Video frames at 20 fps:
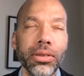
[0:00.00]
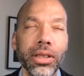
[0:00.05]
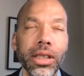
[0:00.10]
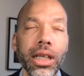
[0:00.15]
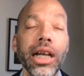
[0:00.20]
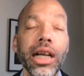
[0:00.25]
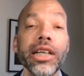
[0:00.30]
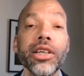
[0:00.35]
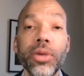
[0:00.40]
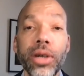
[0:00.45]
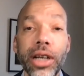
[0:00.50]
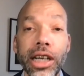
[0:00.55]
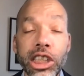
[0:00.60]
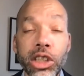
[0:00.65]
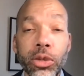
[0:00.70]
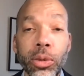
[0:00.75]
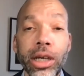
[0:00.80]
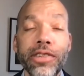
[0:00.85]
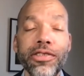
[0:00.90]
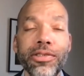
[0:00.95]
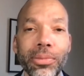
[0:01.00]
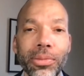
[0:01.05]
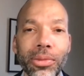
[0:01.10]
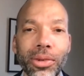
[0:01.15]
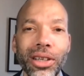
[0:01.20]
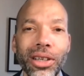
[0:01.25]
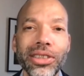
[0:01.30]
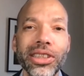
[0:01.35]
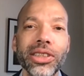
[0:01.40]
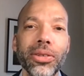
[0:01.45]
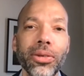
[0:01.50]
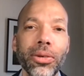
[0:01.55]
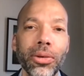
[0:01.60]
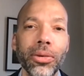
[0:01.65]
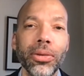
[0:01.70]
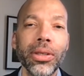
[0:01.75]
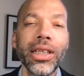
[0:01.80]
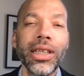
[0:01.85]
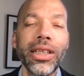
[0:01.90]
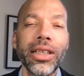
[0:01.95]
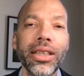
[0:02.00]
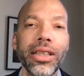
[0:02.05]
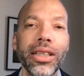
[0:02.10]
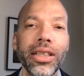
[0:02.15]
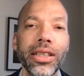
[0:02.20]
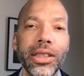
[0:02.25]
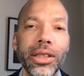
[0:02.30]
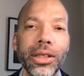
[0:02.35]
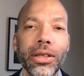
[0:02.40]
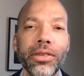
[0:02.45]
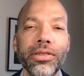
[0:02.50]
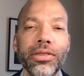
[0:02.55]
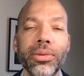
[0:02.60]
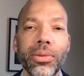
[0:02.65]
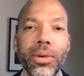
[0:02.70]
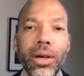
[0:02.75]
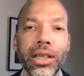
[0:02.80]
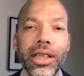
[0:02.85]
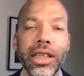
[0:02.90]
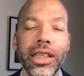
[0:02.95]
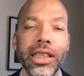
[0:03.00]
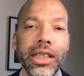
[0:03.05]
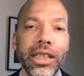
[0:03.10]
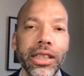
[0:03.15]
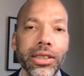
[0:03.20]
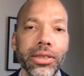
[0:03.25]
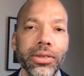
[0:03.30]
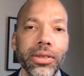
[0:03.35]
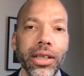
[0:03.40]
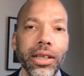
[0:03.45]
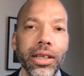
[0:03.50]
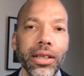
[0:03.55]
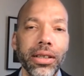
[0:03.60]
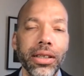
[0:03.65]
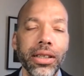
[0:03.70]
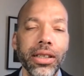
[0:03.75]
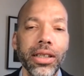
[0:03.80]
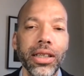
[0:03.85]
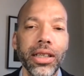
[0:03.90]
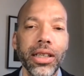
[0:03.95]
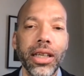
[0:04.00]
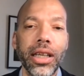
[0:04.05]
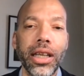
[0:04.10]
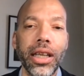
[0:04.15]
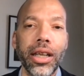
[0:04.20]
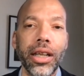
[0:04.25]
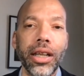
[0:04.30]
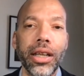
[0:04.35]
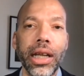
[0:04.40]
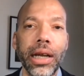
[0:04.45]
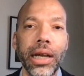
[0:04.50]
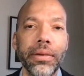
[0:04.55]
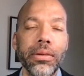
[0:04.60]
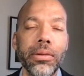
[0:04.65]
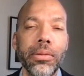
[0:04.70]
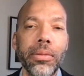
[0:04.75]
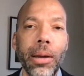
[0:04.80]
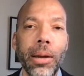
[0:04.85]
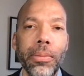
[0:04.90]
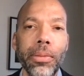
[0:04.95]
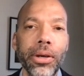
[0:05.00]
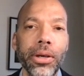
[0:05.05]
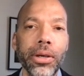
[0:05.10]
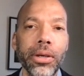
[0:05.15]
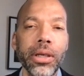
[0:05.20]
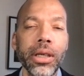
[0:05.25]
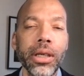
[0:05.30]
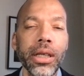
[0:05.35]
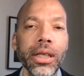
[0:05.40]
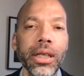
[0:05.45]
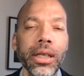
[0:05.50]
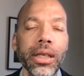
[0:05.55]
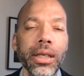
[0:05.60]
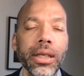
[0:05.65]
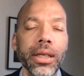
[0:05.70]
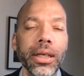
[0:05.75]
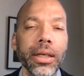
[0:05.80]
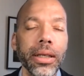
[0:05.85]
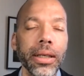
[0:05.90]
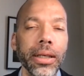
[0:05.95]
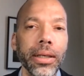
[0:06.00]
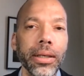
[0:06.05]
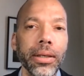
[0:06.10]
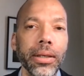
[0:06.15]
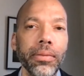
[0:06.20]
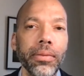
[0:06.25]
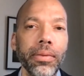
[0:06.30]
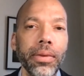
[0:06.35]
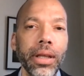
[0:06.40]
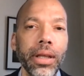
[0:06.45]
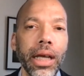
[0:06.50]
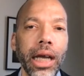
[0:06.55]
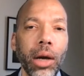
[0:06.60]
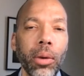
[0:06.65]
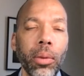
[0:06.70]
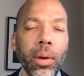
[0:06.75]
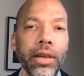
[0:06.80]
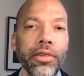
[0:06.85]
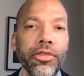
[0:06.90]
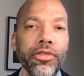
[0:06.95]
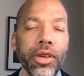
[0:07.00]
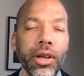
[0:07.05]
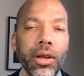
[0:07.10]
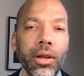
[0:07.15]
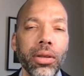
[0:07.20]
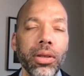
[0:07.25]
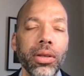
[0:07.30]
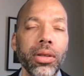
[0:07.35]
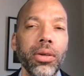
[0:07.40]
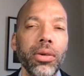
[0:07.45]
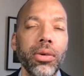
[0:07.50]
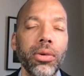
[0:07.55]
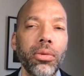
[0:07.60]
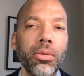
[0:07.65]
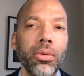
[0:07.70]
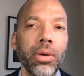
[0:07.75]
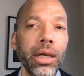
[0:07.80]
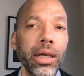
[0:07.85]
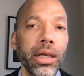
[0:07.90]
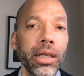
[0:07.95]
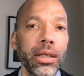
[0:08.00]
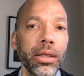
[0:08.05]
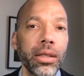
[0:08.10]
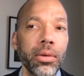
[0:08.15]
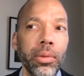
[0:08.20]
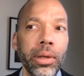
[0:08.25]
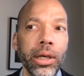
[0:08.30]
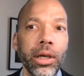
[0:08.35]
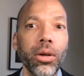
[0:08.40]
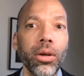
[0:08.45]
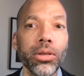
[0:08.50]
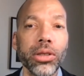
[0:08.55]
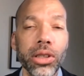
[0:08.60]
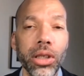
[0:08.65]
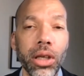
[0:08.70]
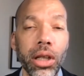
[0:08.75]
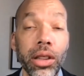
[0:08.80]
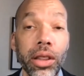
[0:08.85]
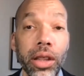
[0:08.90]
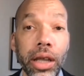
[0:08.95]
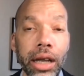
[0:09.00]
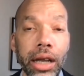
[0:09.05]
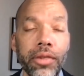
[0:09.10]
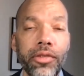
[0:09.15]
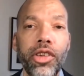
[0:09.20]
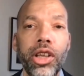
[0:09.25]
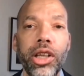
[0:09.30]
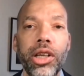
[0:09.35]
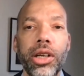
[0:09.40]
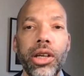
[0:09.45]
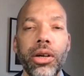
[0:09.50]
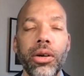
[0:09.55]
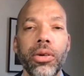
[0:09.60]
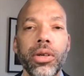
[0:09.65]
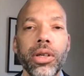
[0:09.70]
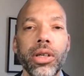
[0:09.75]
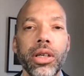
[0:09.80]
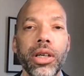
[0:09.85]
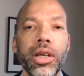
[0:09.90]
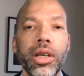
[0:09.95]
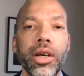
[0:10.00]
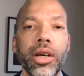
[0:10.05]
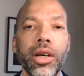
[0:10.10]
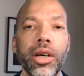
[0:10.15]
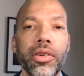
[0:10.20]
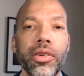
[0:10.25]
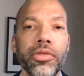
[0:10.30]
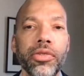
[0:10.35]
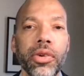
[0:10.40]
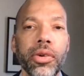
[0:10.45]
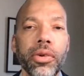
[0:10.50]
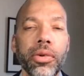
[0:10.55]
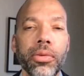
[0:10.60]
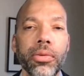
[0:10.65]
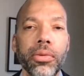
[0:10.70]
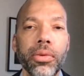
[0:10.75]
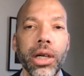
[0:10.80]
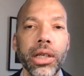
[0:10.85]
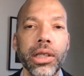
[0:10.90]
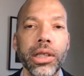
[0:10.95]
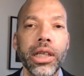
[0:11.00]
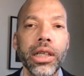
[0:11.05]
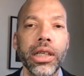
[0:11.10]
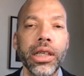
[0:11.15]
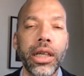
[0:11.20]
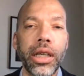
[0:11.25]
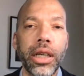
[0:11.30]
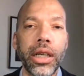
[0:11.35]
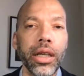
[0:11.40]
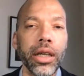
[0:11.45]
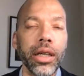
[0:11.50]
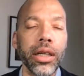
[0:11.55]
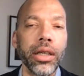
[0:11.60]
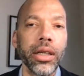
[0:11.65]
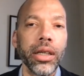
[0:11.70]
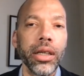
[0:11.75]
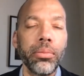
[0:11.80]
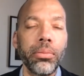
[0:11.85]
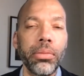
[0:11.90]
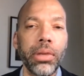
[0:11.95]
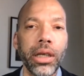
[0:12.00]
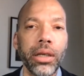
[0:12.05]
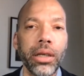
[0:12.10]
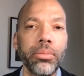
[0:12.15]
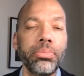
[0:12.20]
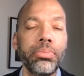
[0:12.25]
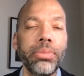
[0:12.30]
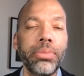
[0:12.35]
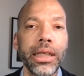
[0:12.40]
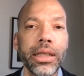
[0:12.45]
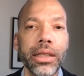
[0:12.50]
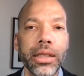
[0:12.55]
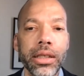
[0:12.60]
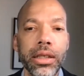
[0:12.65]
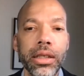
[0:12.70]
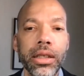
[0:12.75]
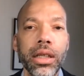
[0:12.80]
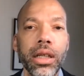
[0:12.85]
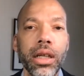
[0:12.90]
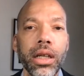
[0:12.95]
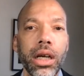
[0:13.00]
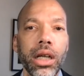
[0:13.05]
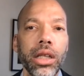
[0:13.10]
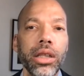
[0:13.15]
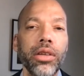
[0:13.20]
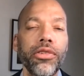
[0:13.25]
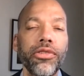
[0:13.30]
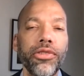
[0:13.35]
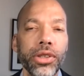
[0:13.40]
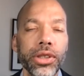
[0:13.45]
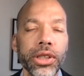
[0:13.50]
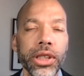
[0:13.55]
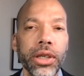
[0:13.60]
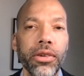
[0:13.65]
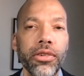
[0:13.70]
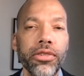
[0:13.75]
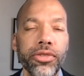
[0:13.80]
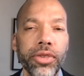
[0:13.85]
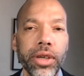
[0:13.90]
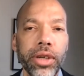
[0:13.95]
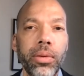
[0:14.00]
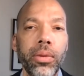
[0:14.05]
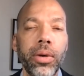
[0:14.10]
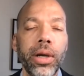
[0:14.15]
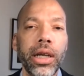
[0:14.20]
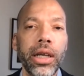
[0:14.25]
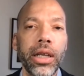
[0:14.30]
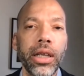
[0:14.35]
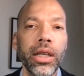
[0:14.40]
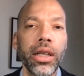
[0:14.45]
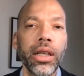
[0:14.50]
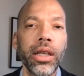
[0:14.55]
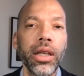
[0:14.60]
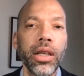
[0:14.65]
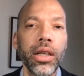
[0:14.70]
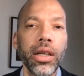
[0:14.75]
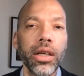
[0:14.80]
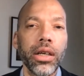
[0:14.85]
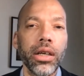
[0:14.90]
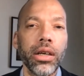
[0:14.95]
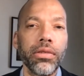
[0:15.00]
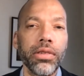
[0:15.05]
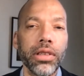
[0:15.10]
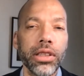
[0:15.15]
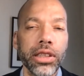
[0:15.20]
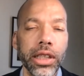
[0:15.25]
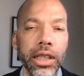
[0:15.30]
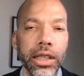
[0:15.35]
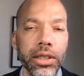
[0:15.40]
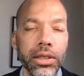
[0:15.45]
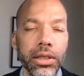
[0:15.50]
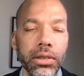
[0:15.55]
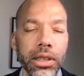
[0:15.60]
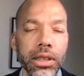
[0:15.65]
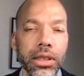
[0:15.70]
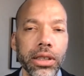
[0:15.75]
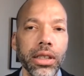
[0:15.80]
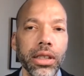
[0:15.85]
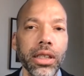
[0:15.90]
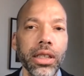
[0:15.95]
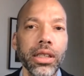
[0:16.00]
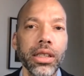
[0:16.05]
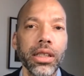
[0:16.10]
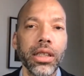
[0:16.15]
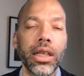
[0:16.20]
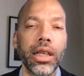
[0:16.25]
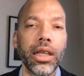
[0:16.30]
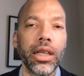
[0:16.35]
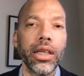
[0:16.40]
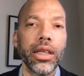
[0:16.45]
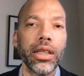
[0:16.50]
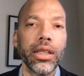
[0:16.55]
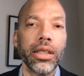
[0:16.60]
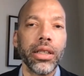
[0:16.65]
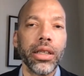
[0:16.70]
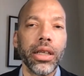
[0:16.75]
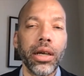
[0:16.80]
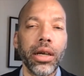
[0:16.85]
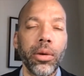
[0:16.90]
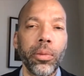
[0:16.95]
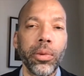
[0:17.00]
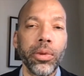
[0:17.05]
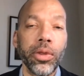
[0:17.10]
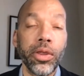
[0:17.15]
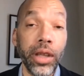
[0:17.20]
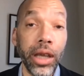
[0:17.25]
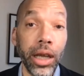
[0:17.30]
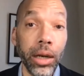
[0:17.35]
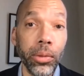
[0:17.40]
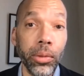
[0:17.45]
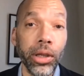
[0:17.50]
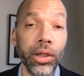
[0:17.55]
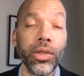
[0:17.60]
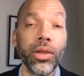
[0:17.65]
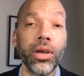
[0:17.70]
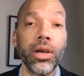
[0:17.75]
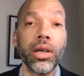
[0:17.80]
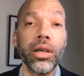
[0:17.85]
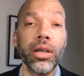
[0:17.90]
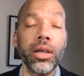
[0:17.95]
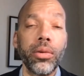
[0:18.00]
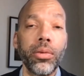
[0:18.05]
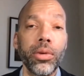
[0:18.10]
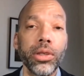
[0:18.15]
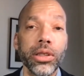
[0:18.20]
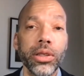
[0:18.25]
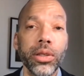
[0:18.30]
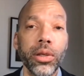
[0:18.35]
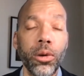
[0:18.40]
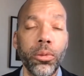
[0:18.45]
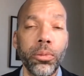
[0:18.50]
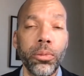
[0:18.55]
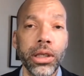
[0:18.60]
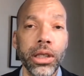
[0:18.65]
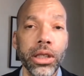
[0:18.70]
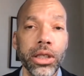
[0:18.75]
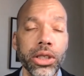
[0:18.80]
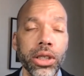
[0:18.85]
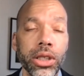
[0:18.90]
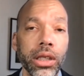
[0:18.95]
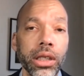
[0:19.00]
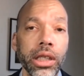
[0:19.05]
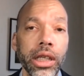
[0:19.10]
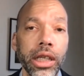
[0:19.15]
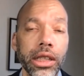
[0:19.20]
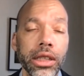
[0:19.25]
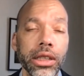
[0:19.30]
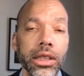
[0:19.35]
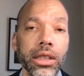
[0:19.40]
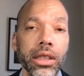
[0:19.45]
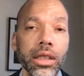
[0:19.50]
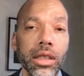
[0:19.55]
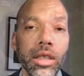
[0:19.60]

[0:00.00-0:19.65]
I graduated from law school the year of the Rodney King trial. And I remember how I felt when we all saw that video of Rodney King being beaten on the Foothill Freeway of Los Angeles, and how then we thought was an open and shut case.